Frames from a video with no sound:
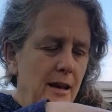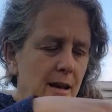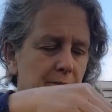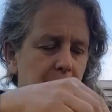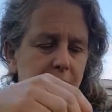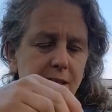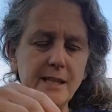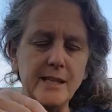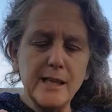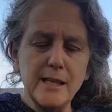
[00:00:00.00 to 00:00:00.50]

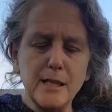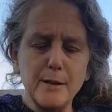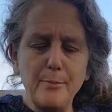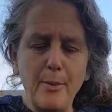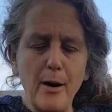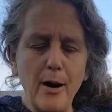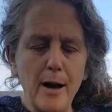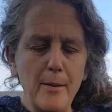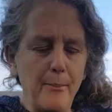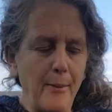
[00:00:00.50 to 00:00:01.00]
This is
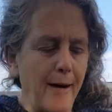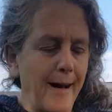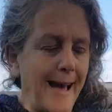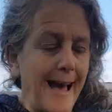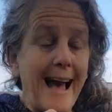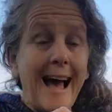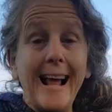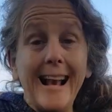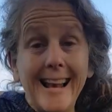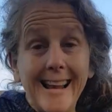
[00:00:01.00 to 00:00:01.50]
inspired by
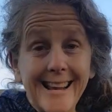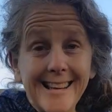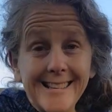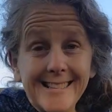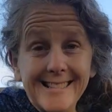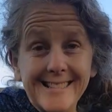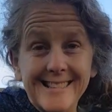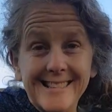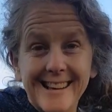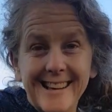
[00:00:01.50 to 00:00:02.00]
Alice,
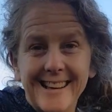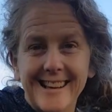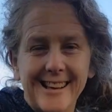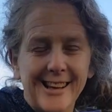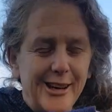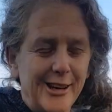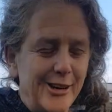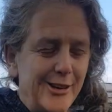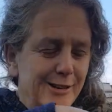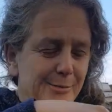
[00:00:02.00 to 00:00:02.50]

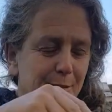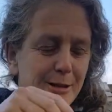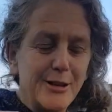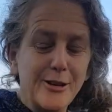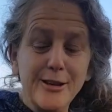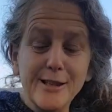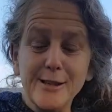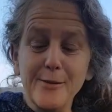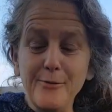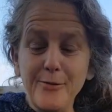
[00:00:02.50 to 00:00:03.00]
who's been
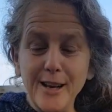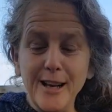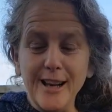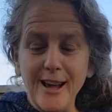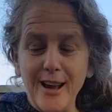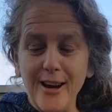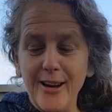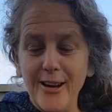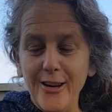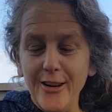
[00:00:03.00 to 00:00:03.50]
doing some
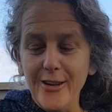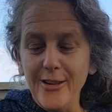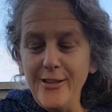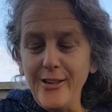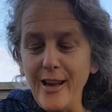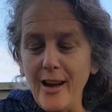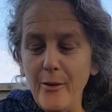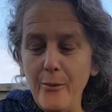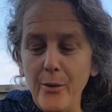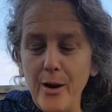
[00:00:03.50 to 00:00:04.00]
videos
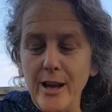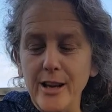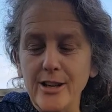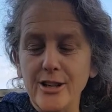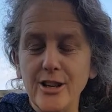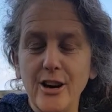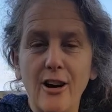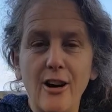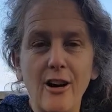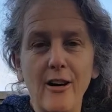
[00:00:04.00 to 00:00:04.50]

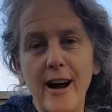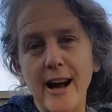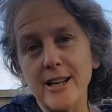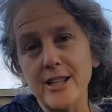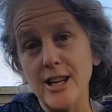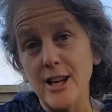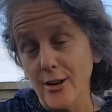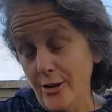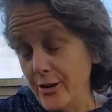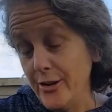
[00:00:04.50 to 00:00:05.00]
which are
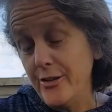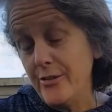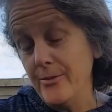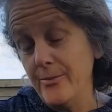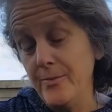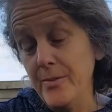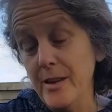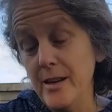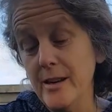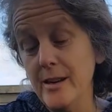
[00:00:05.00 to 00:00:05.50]
actually on
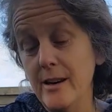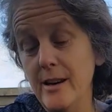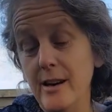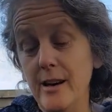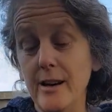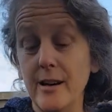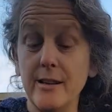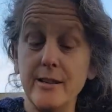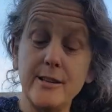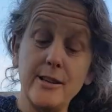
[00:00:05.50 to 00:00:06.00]

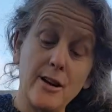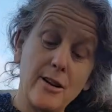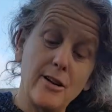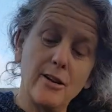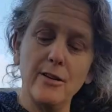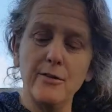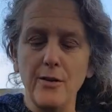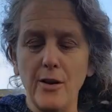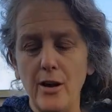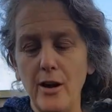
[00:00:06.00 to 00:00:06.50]
a
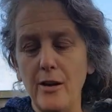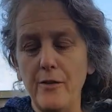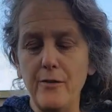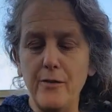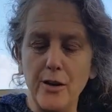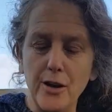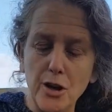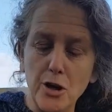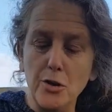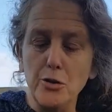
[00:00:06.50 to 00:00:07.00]
Circle of Life
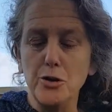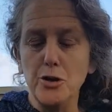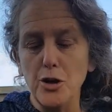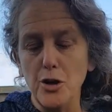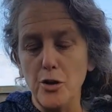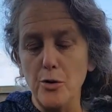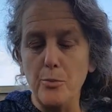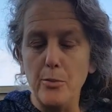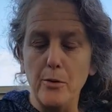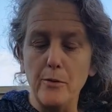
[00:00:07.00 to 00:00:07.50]

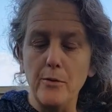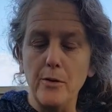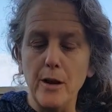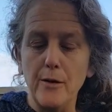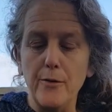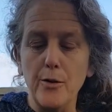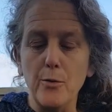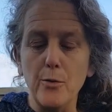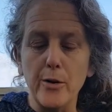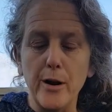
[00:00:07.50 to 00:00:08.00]
YouTube,
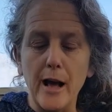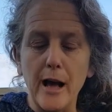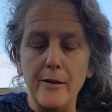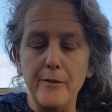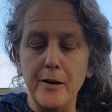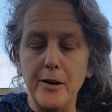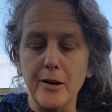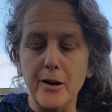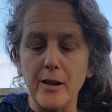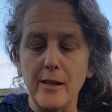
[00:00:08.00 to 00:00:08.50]
if you want to have
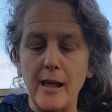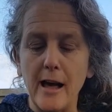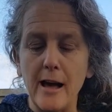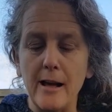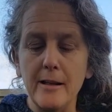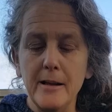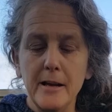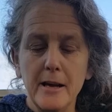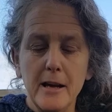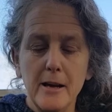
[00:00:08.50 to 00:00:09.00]
a look at that.
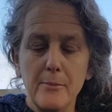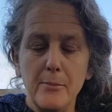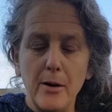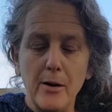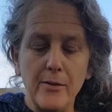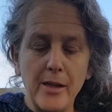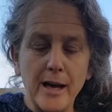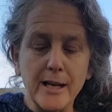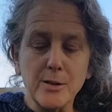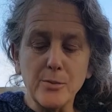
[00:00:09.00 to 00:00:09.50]

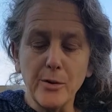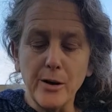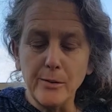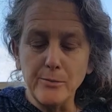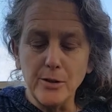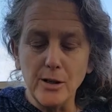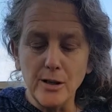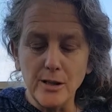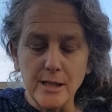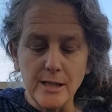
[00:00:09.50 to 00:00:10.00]
But that's what I'm
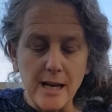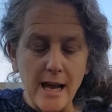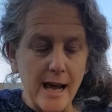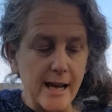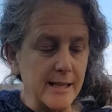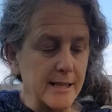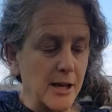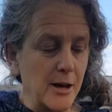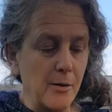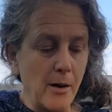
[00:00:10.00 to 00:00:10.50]
doing
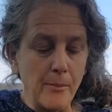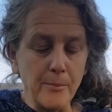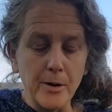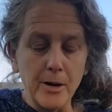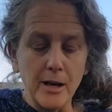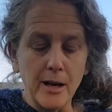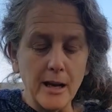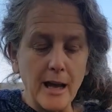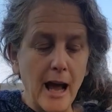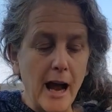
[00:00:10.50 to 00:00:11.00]
today. So I'm
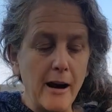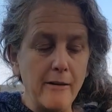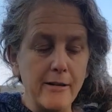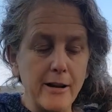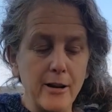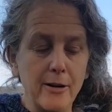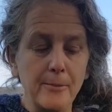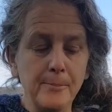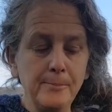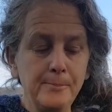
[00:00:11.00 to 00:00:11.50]
going to
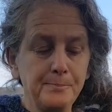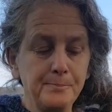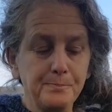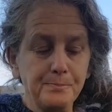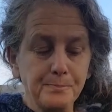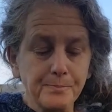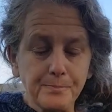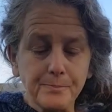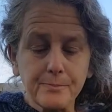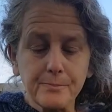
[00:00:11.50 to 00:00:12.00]
carry on
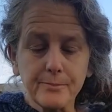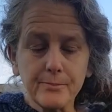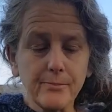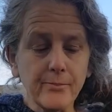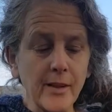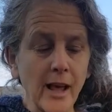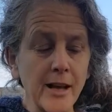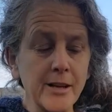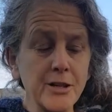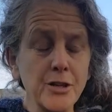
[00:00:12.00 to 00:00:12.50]

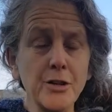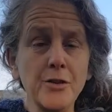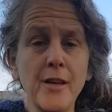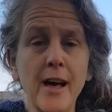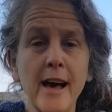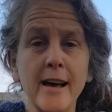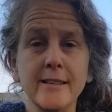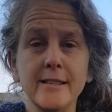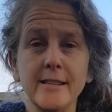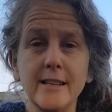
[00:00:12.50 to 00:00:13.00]
and do
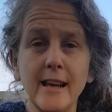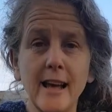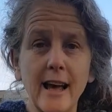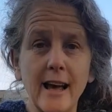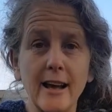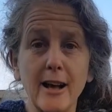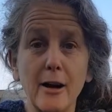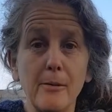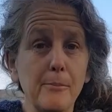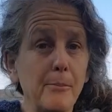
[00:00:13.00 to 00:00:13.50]
that
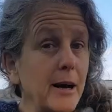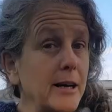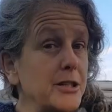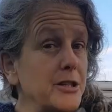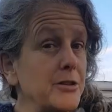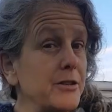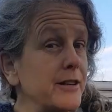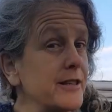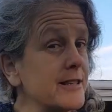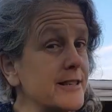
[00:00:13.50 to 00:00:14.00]
and come back
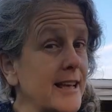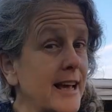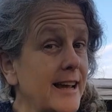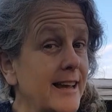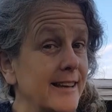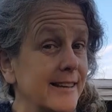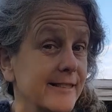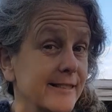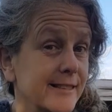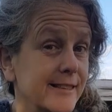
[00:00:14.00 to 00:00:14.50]
to you in a
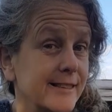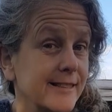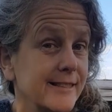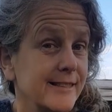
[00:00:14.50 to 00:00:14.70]
second.